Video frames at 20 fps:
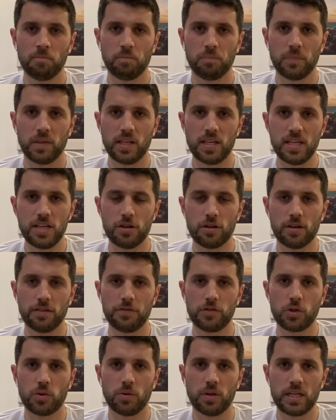the year
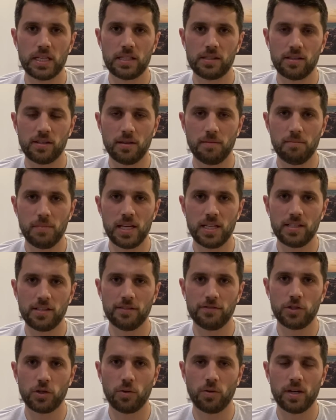of choice, the mint
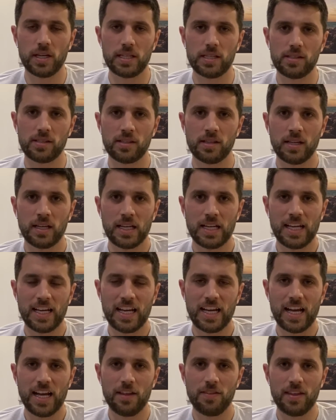of choice,
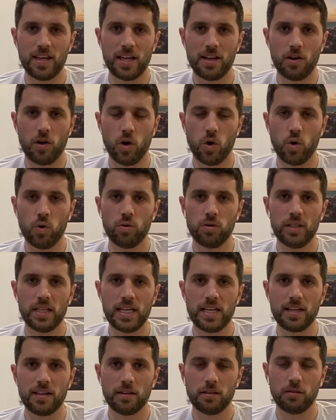and then
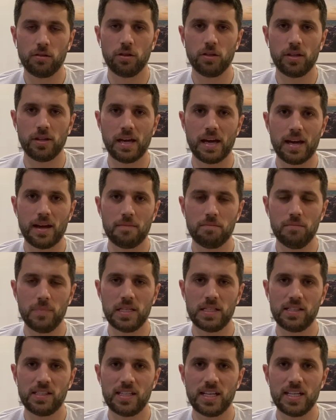only look at
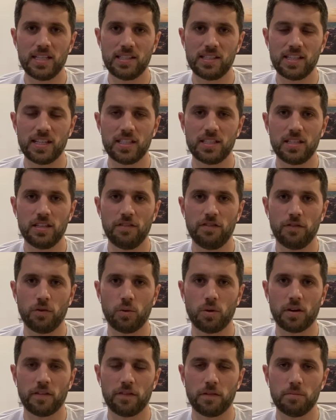Mint State
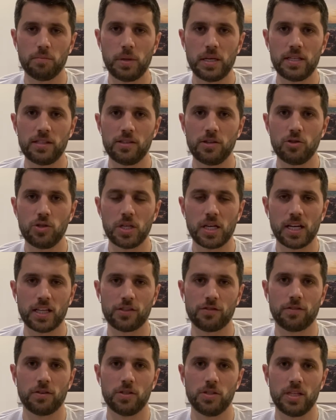64 from
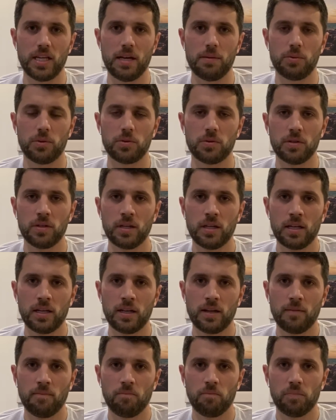PCGS, for example.
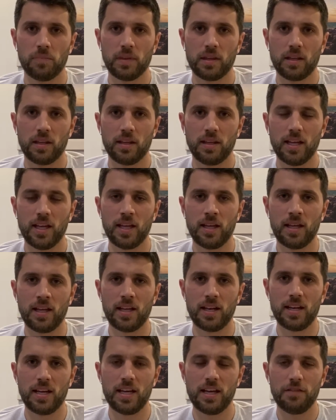
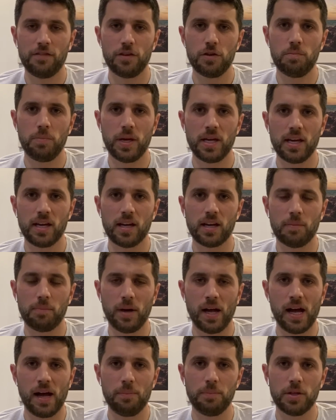And if you pick a
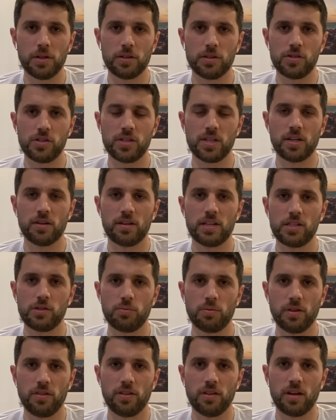popular series
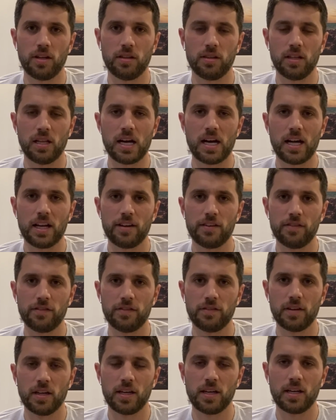with a lot
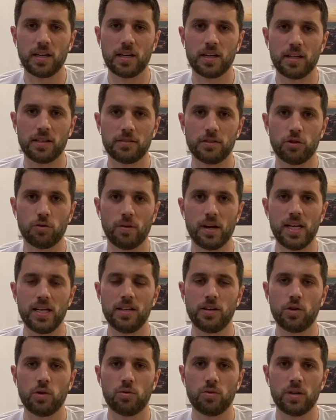of
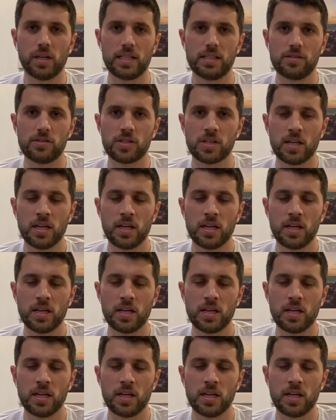graded coins,